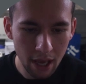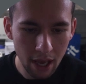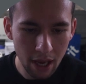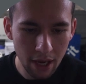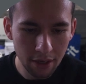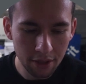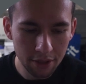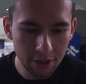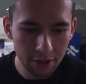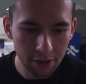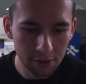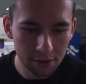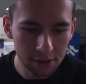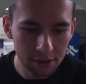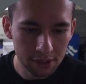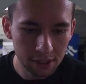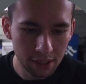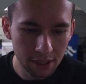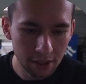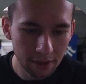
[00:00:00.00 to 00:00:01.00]

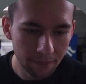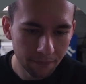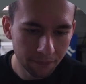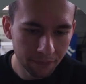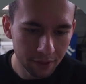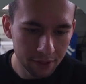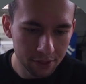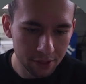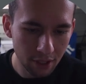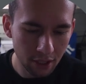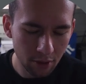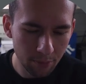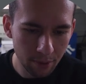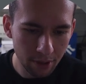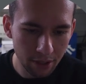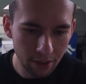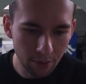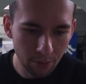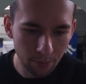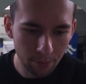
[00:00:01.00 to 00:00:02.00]
ADOC is going to
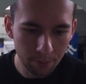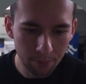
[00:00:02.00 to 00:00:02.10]
be